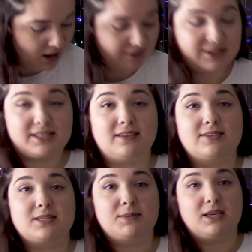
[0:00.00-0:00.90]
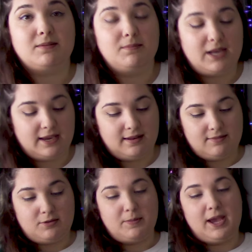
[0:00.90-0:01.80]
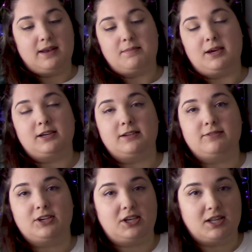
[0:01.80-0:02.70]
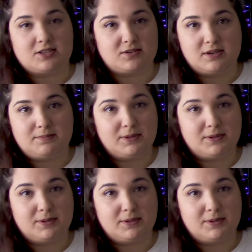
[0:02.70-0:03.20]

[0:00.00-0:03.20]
Obviously, if it's something negative or bad, I'm not gonna fucking answer it.